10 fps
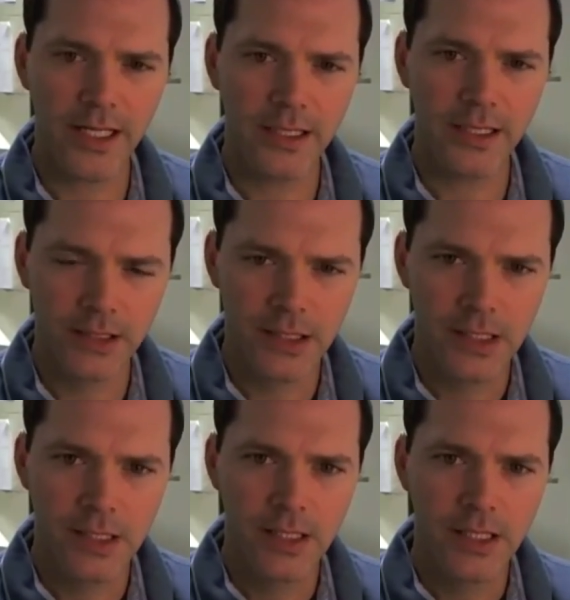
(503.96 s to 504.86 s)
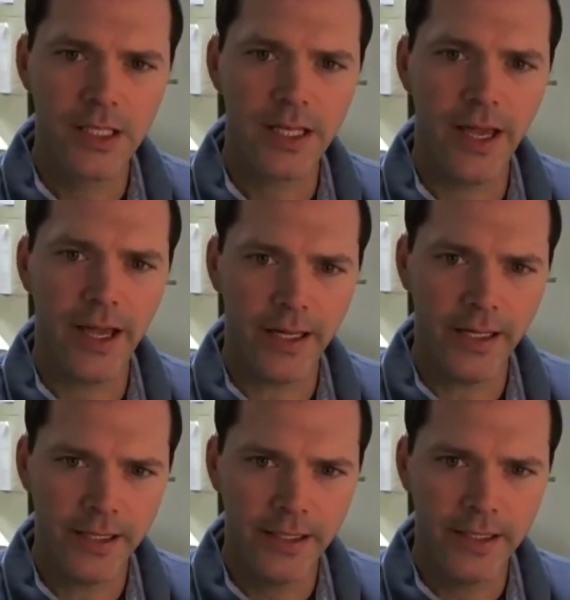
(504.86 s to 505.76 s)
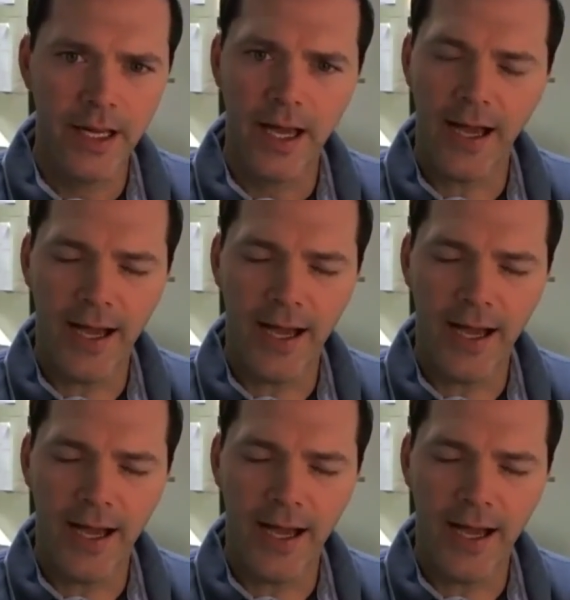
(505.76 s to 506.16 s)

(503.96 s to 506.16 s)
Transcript: Yeah. Yeah.